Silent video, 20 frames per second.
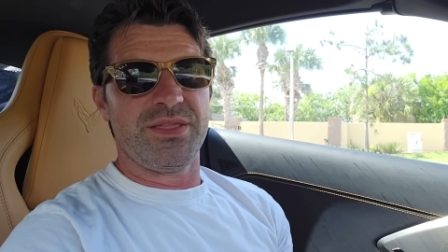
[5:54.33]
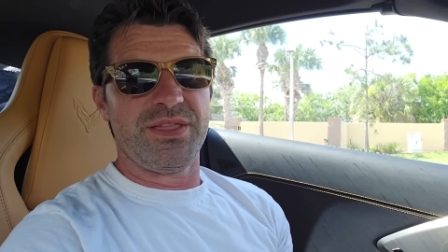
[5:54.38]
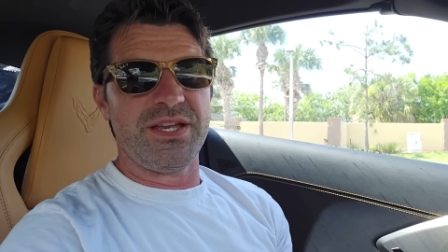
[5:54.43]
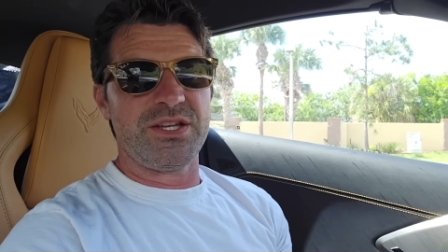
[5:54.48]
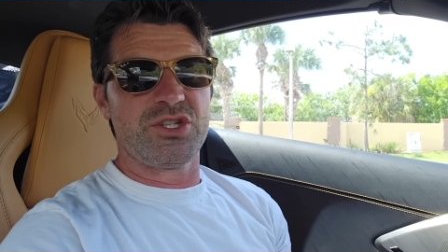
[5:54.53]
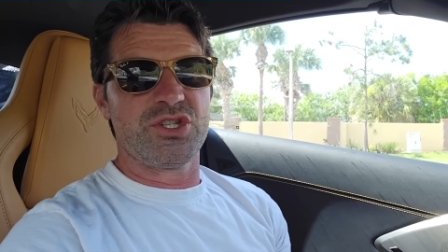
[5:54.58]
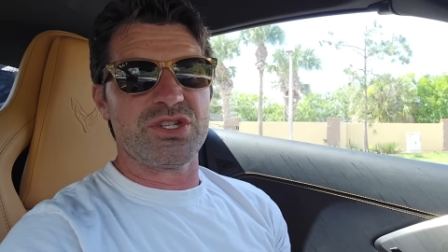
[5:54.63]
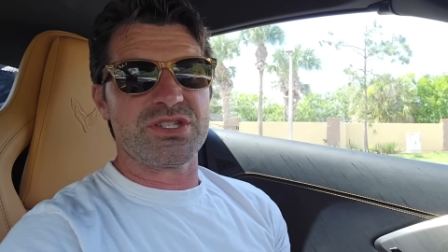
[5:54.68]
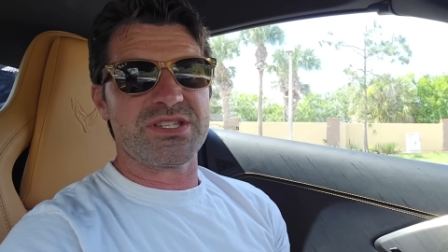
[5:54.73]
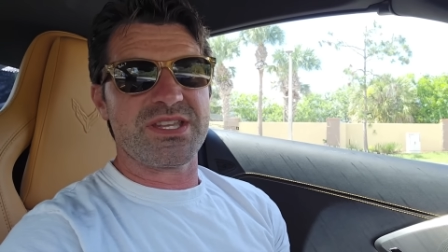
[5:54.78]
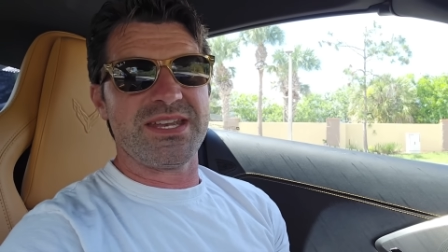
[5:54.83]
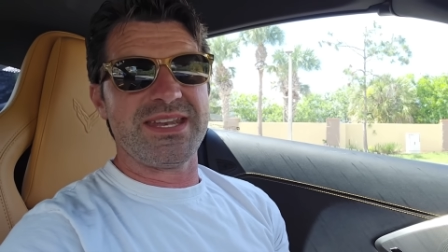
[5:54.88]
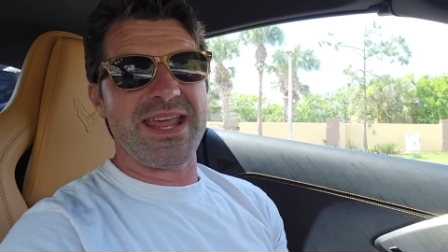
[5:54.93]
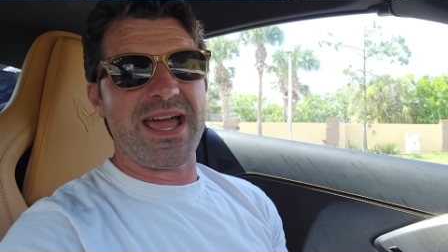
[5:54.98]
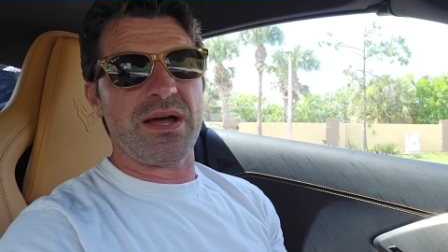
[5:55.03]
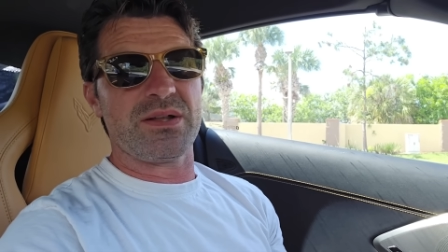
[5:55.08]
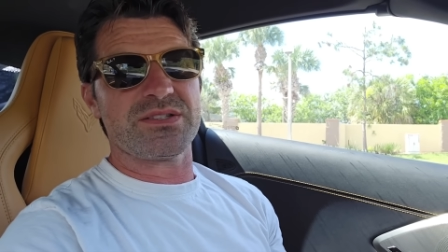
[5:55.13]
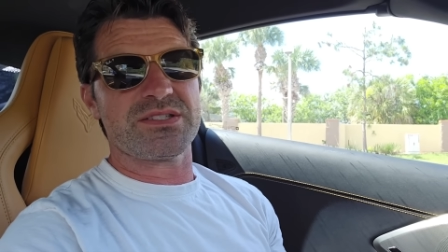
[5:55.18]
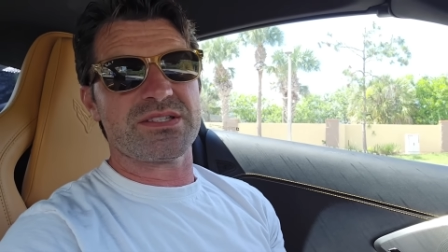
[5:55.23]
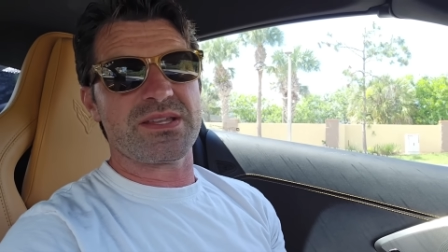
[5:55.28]
They just
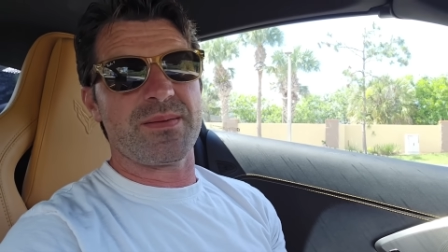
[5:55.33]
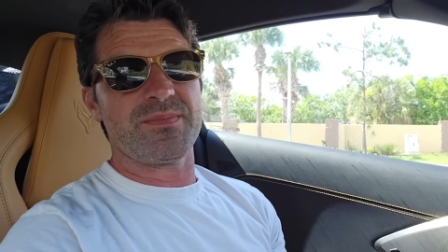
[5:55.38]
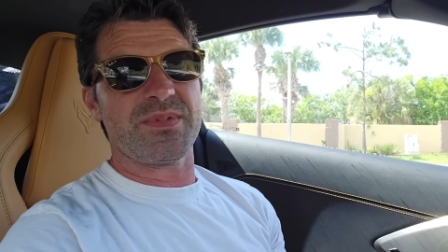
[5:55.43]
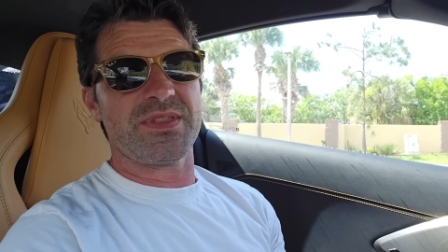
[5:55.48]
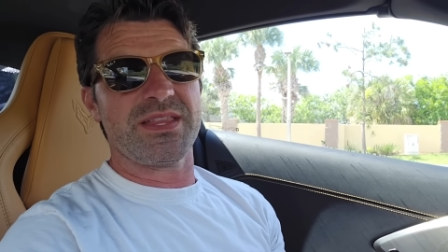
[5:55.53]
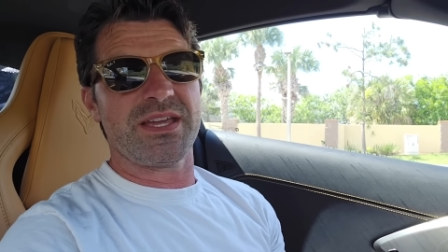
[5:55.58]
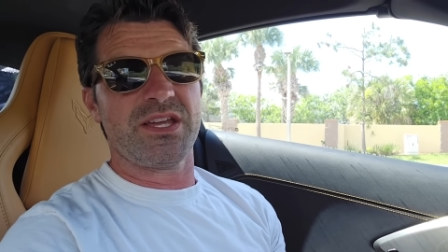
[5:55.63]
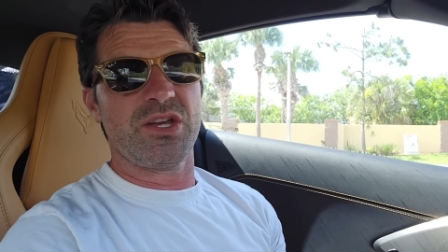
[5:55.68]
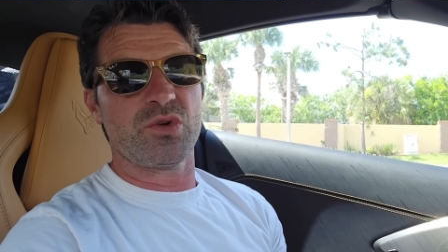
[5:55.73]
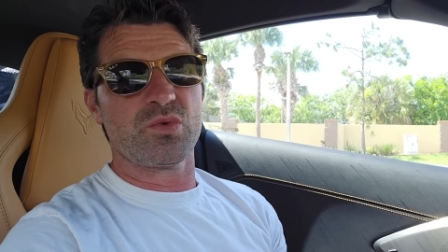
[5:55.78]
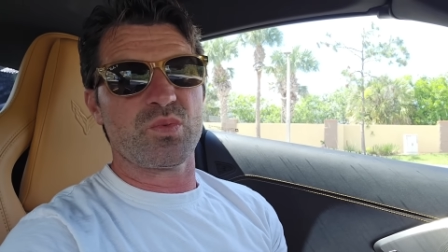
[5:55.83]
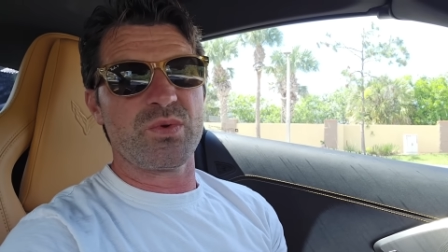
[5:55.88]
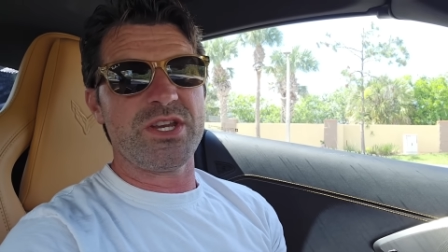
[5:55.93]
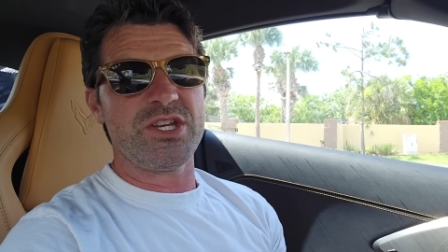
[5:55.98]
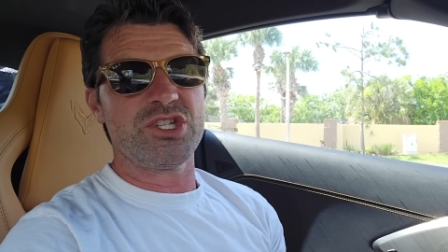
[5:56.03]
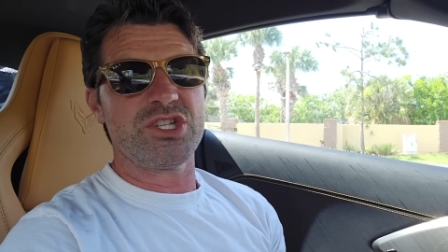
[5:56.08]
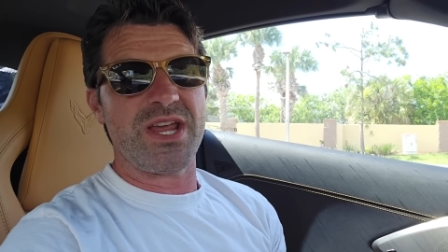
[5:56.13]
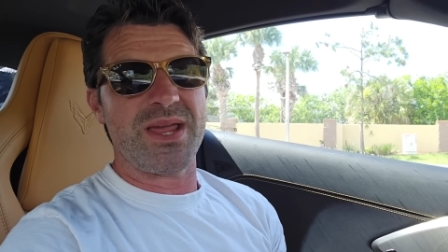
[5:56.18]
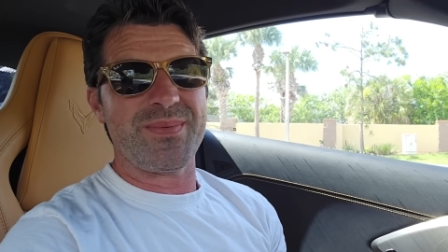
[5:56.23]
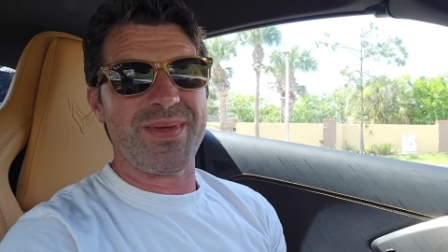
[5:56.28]
announced something that could
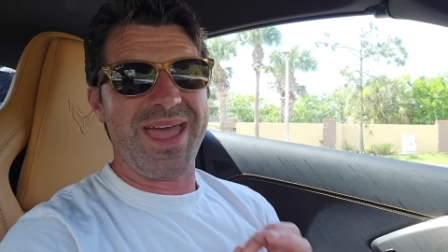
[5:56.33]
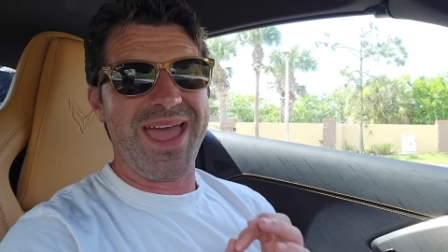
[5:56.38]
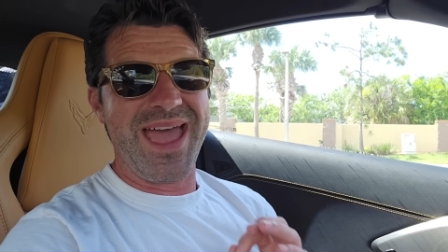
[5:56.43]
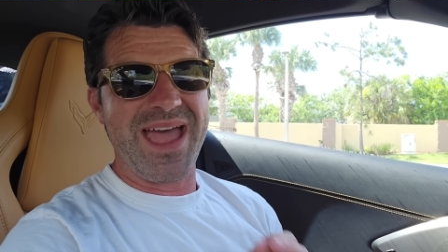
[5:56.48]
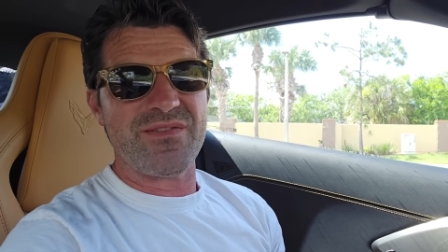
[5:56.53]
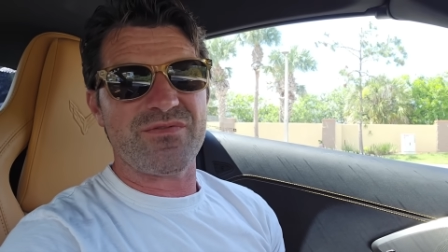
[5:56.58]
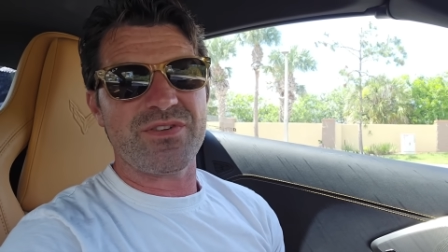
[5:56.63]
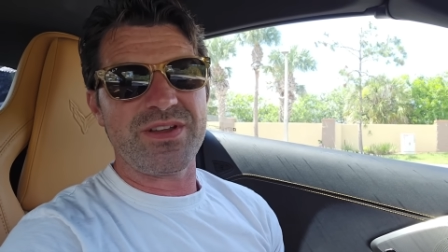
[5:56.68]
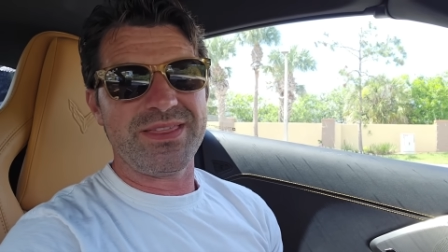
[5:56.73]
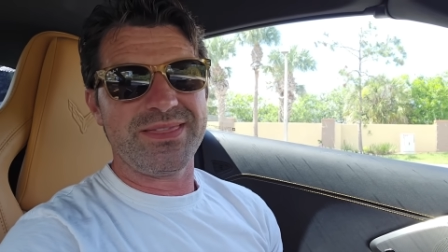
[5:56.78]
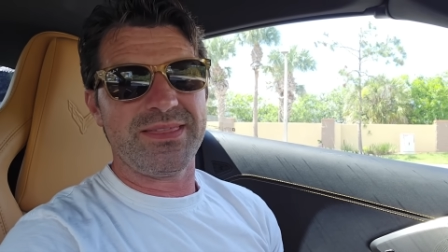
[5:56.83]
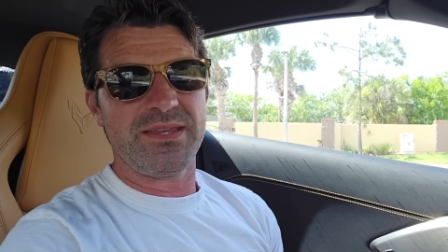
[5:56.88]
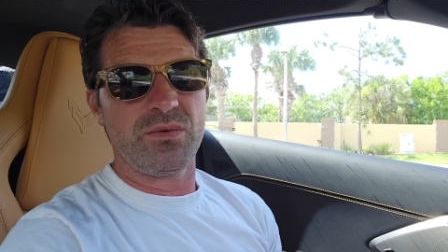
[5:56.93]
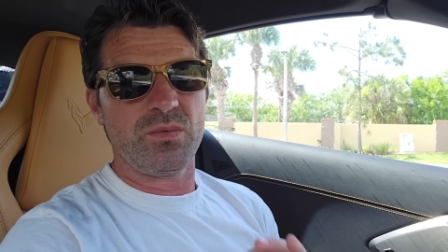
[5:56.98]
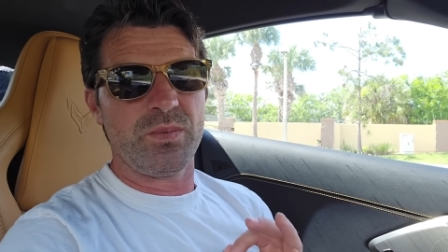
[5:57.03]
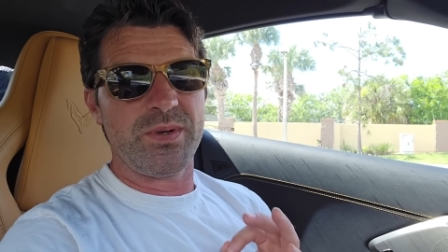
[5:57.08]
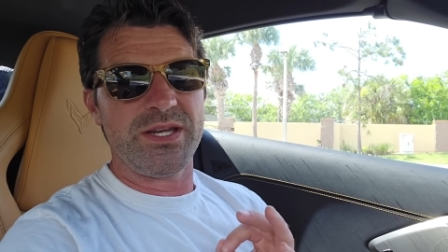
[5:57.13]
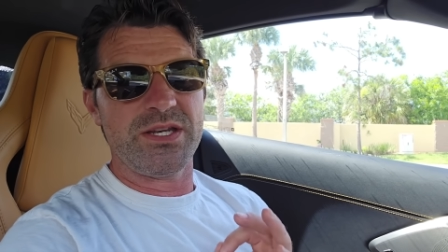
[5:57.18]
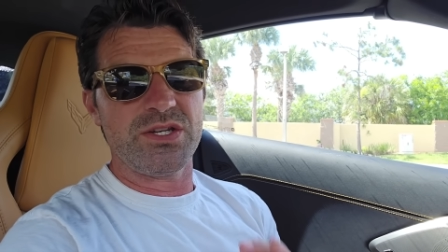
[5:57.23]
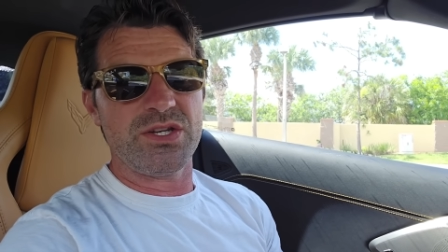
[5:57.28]
reshape
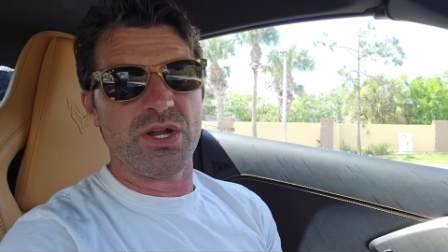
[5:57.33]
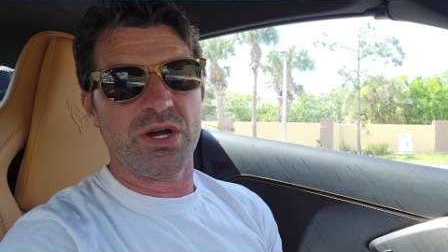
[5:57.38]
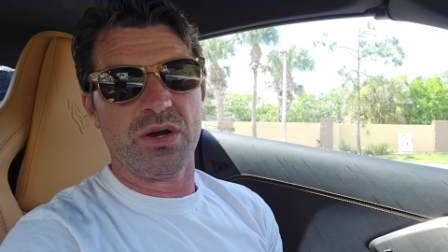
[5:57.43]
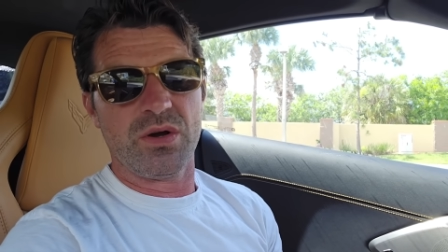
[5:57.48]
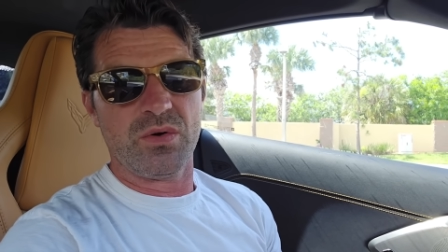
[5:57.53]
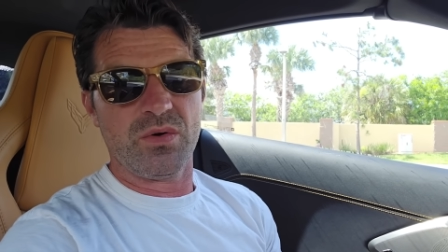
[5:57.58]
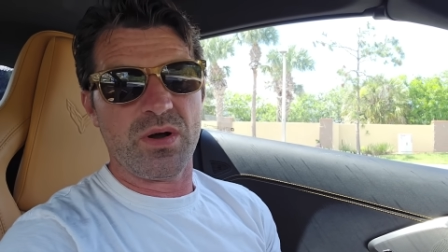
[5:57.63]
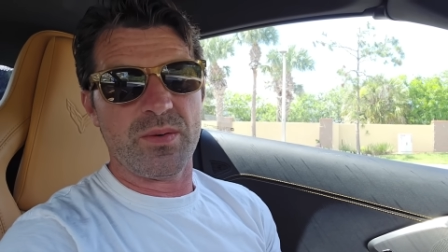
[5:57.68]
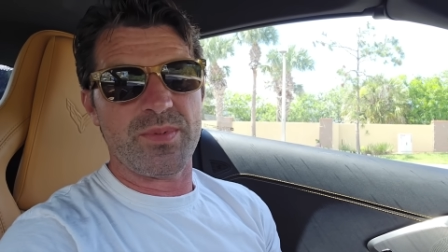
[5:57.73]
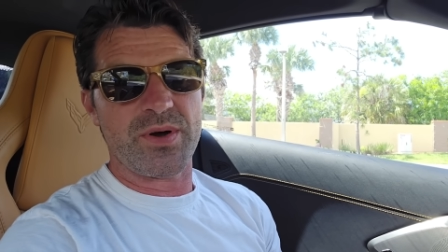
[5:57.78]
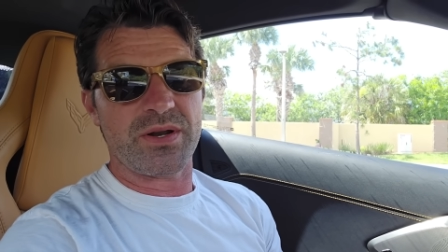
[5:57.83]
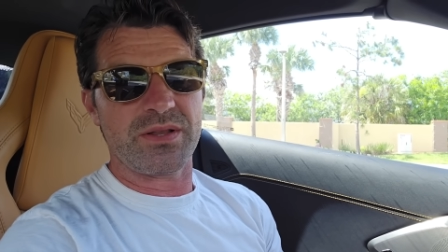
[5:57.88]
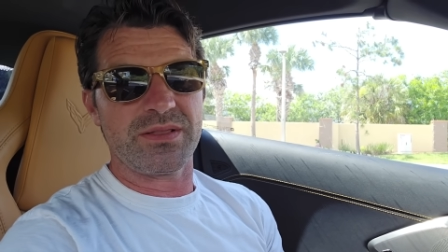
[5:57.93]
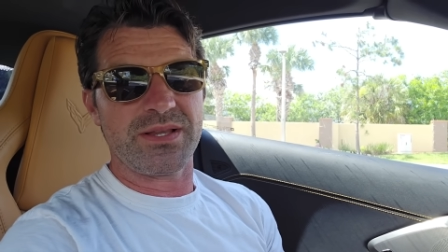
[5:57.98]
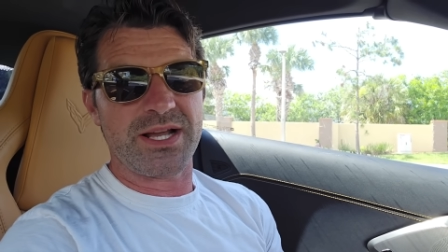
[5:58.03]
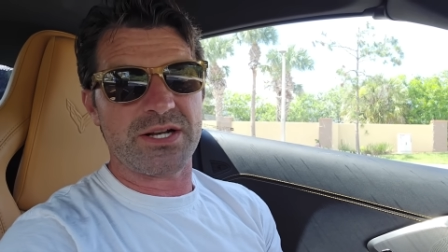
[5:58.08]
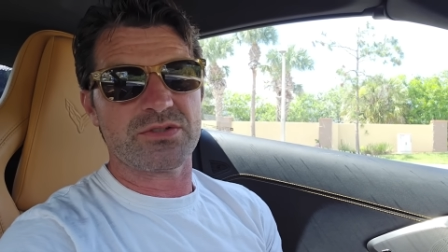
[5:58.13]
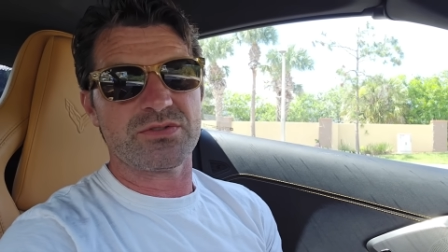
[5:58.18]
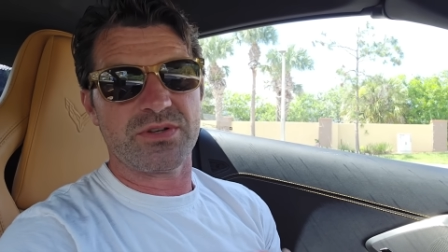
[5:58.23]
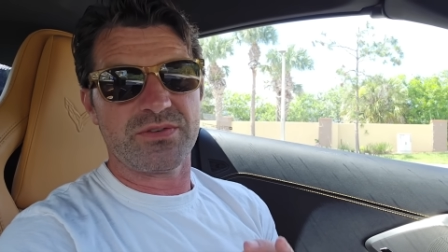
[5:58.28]
everything we know about
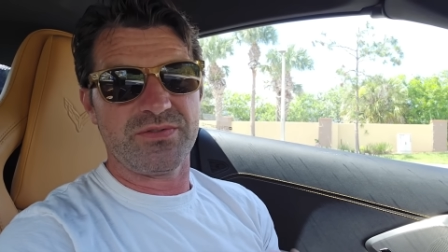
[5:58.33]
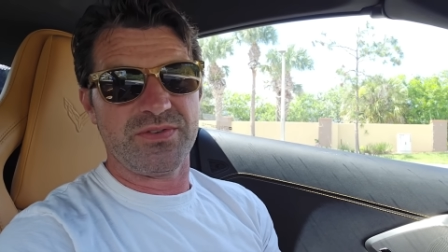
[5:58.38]
electric